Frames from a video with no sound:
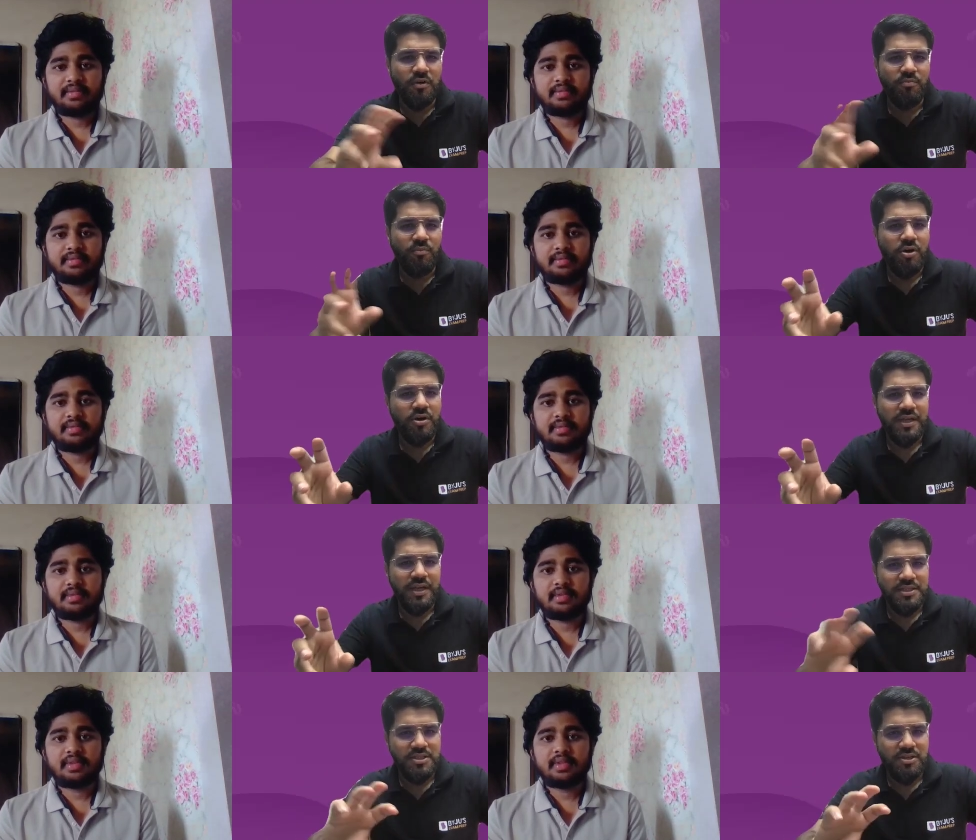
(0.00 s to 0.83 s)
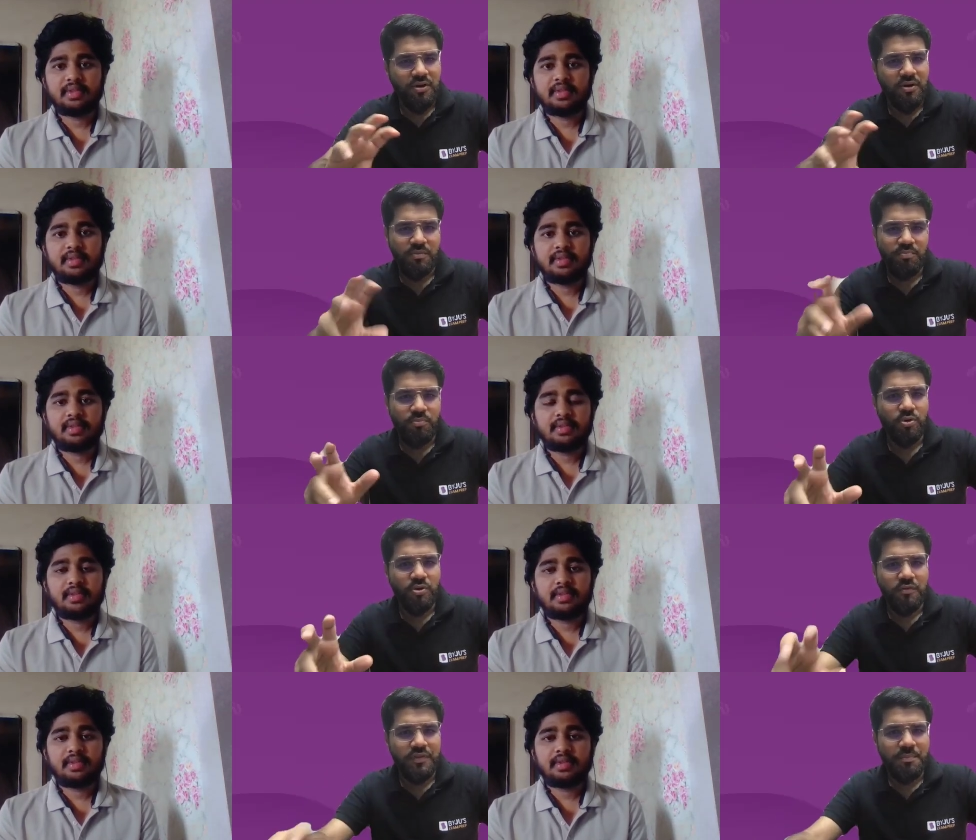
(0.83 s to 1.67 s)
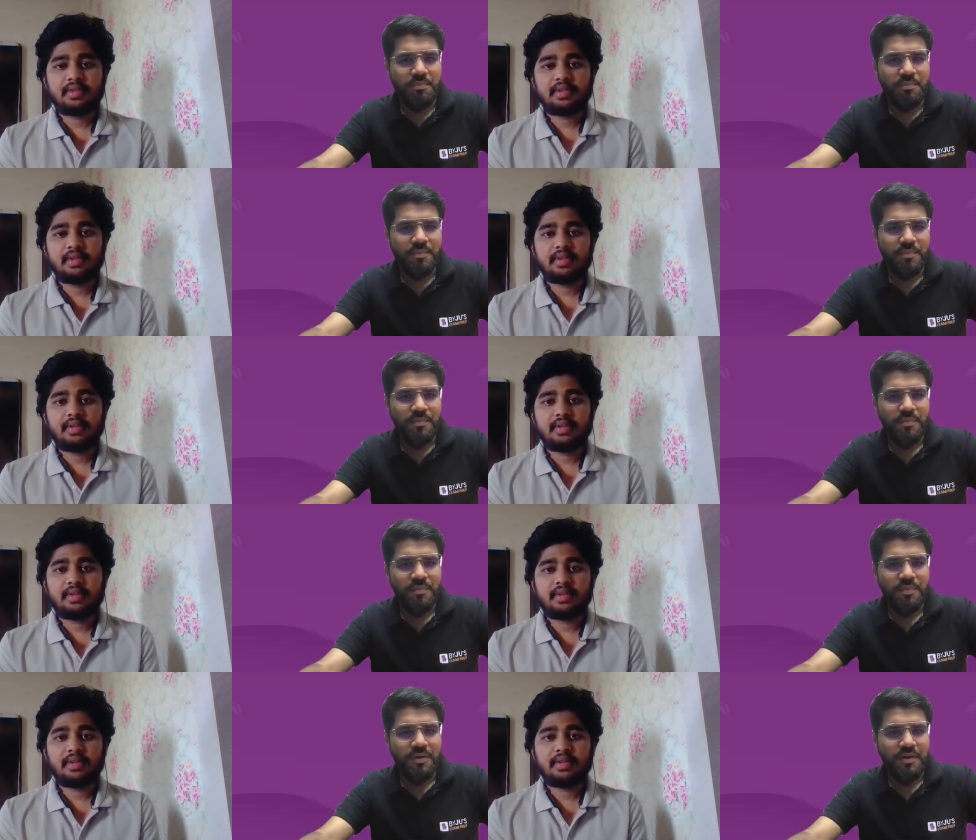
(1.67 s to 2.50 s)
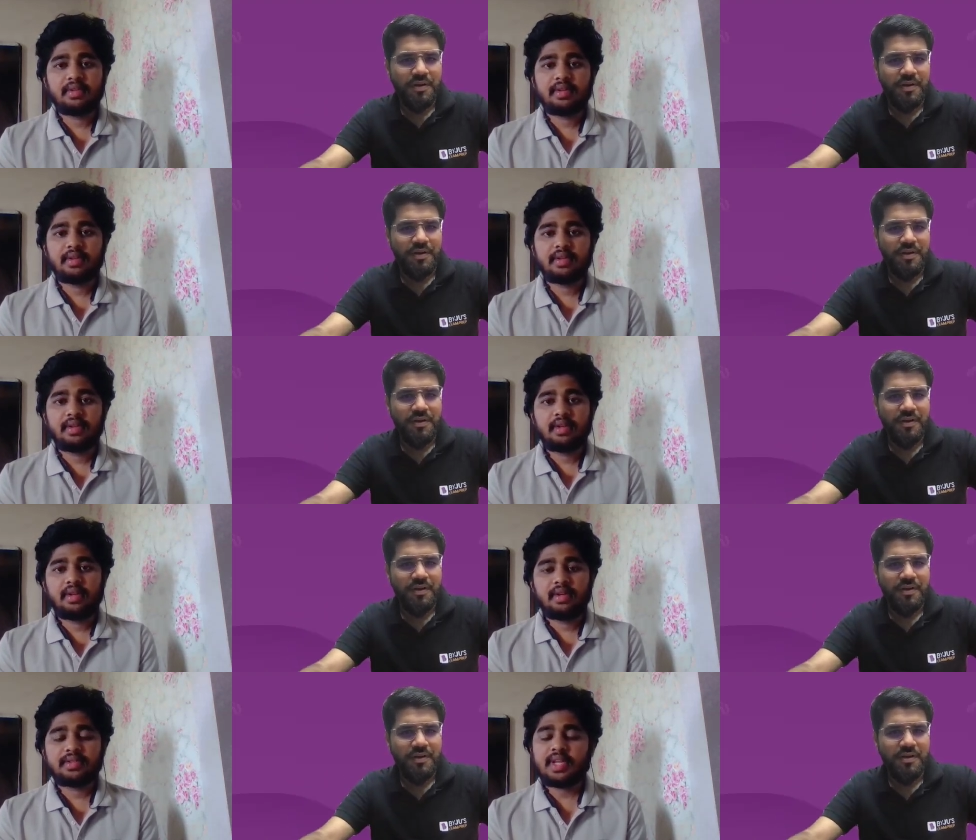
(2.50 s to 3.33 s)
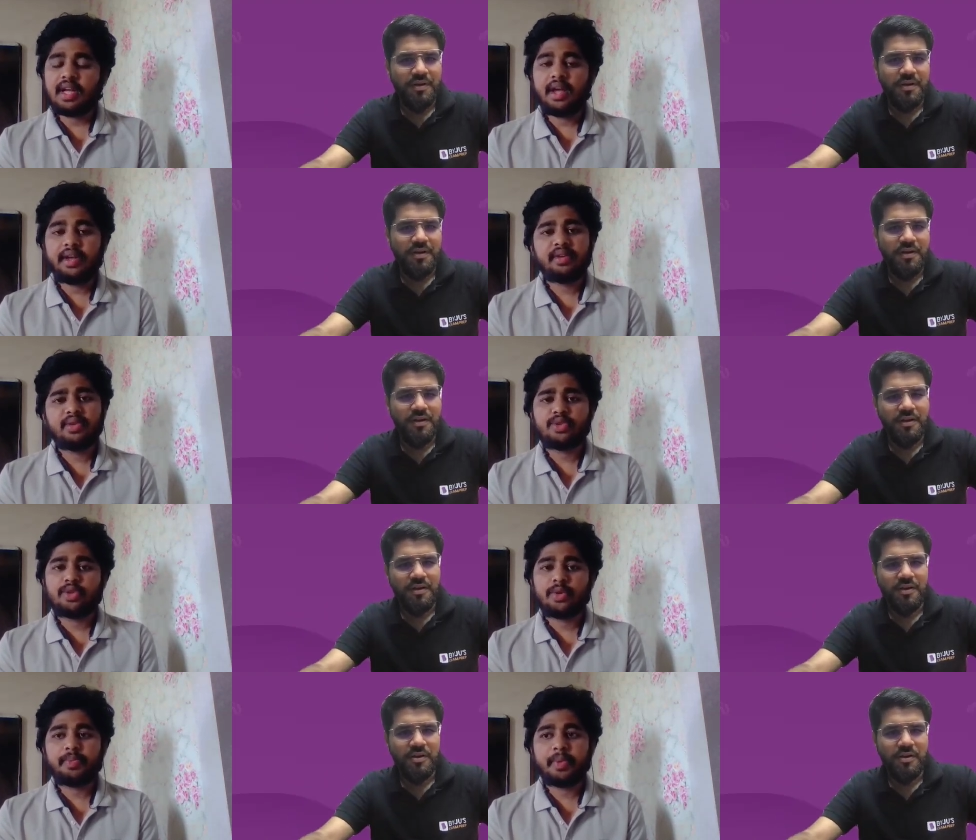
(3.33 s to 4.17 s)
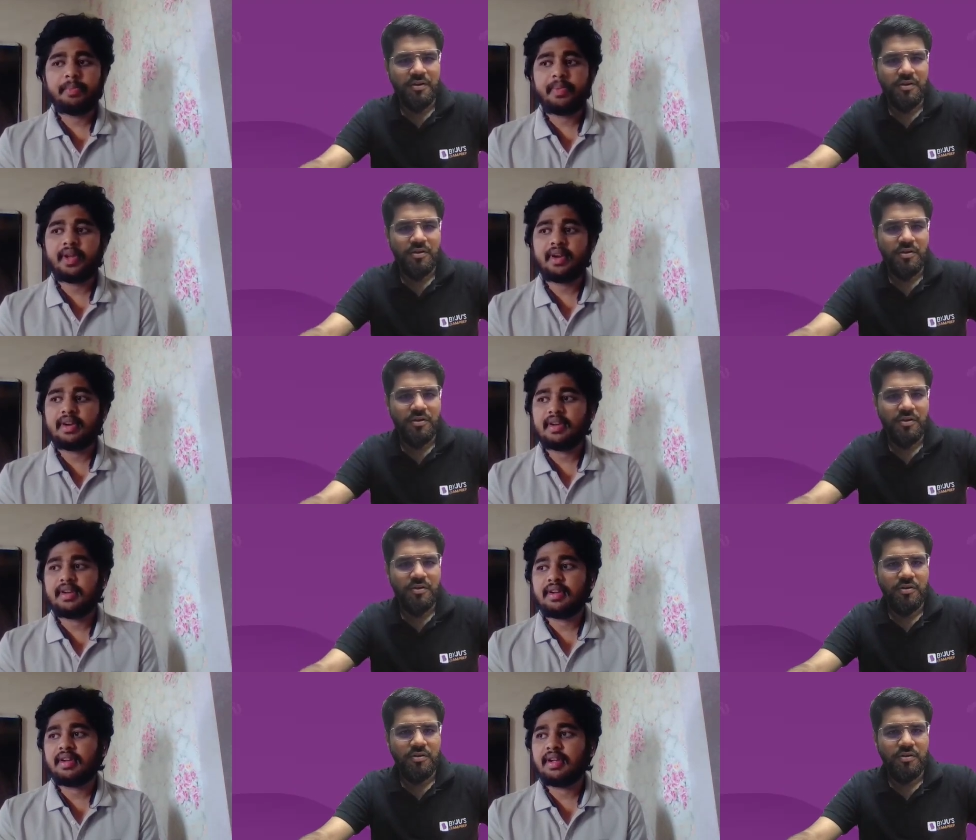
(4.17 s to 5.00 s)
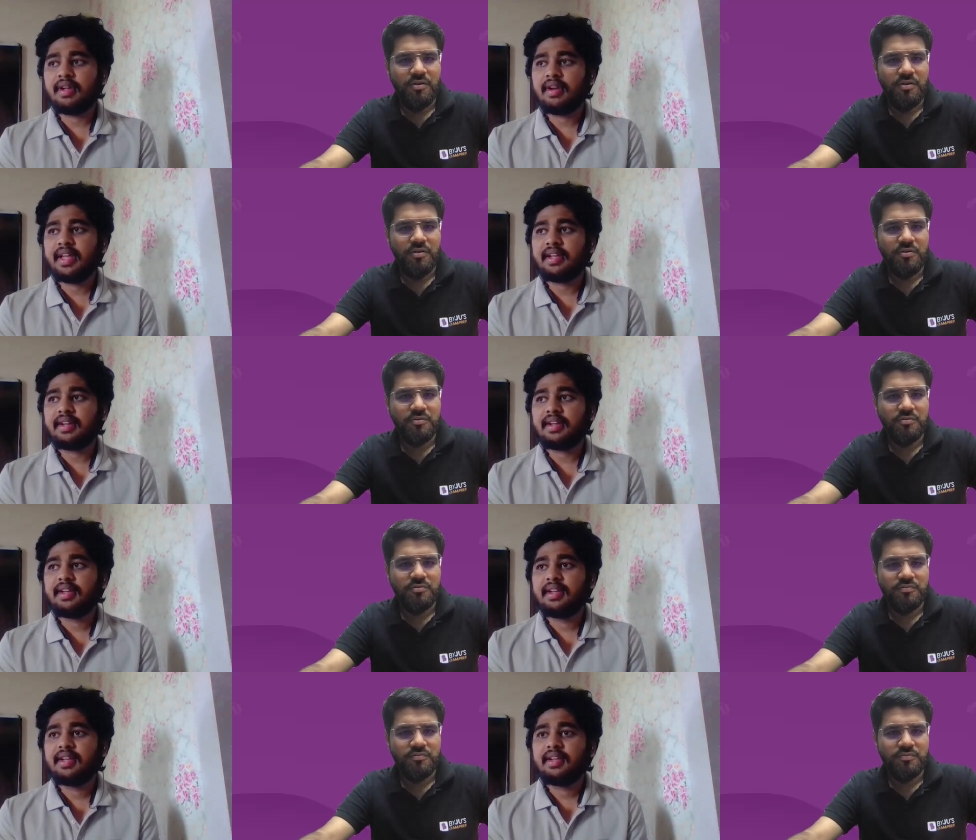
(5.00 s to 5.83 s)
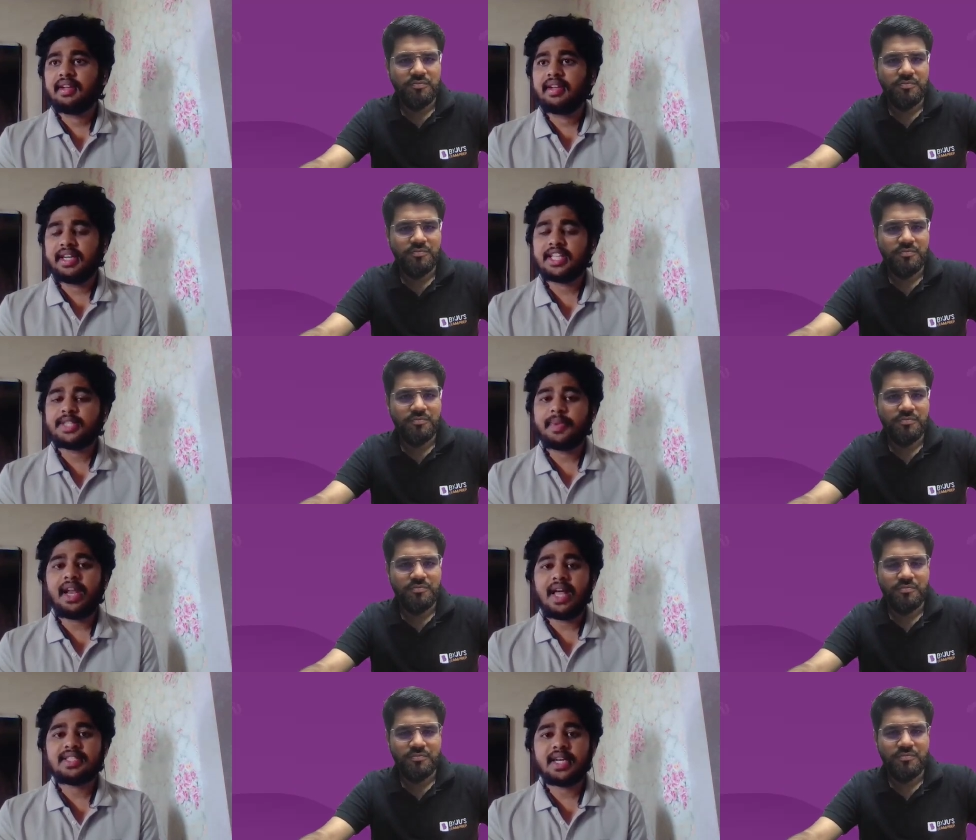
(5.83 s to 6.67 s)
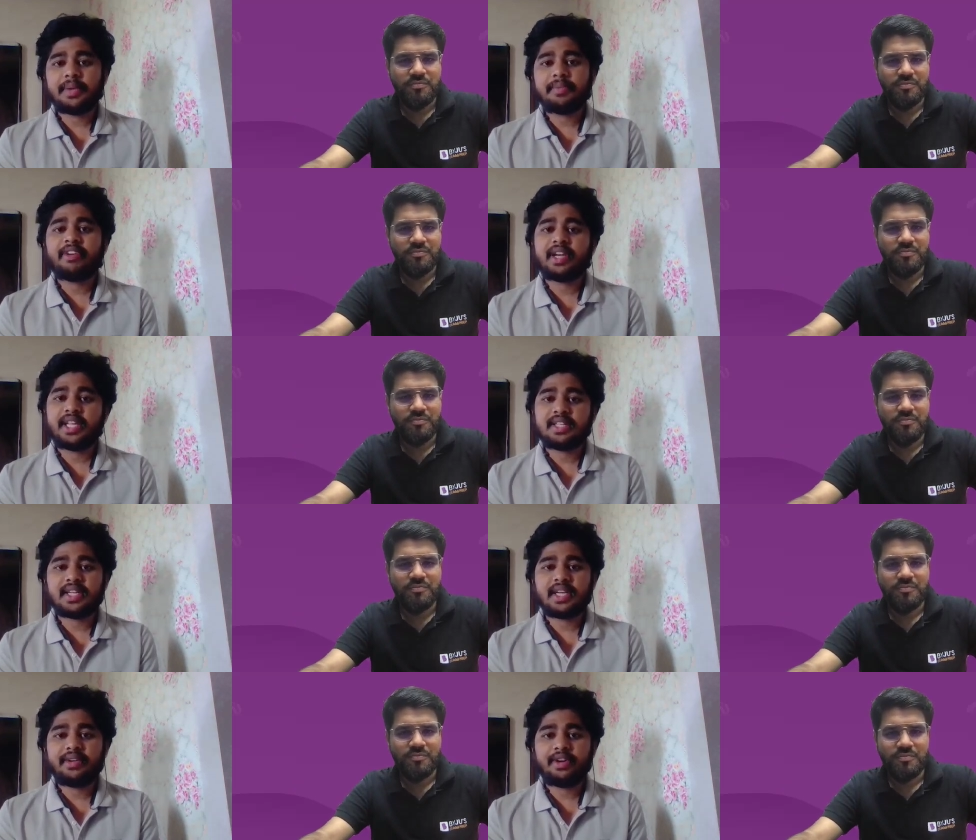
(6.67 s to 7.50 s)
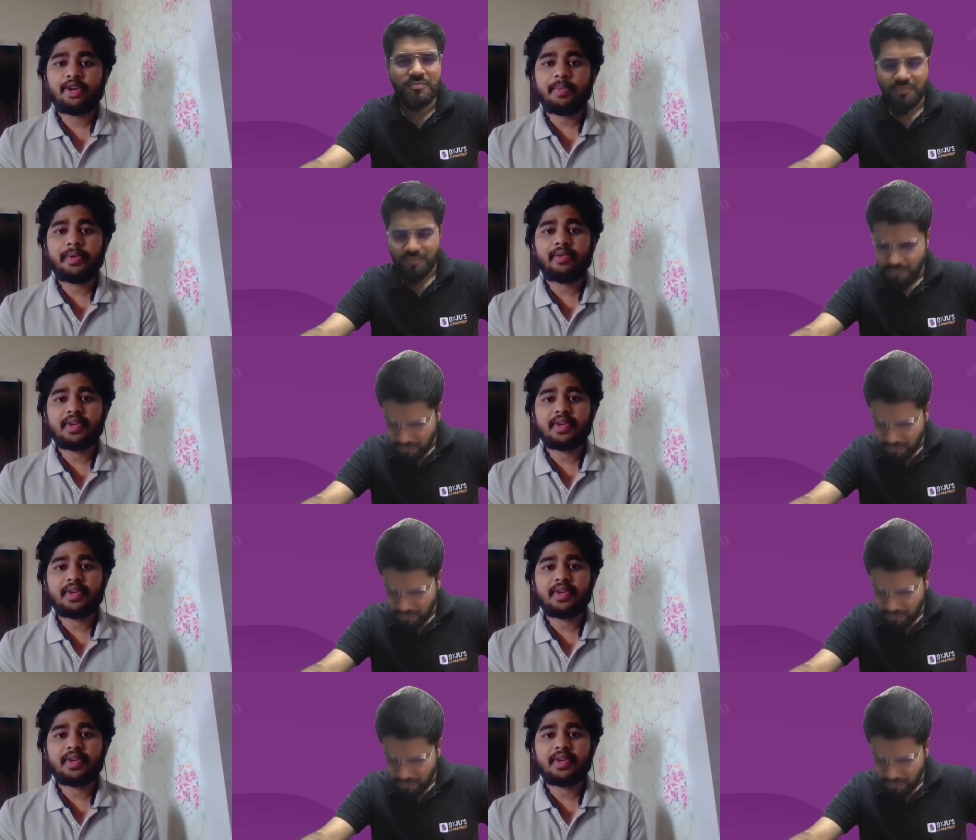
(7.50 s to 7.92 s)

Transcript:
Speaker 1: or mock test or both of them? So I used to prepare uh, like it is my last attempt for each and every topic